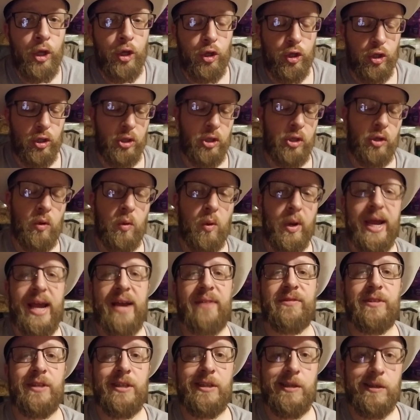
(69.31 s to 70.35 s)
you
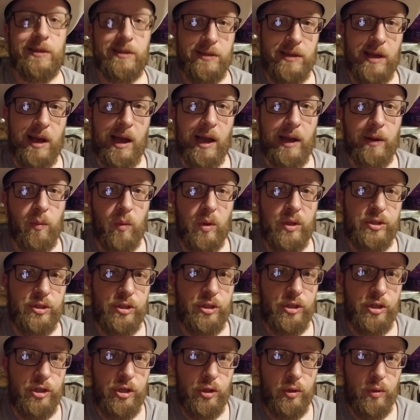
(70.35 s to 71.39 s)
have to decide what to
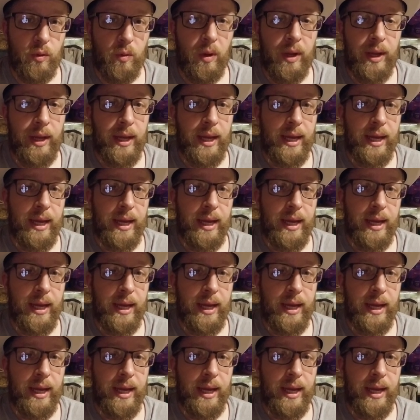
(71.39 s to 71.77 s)
do.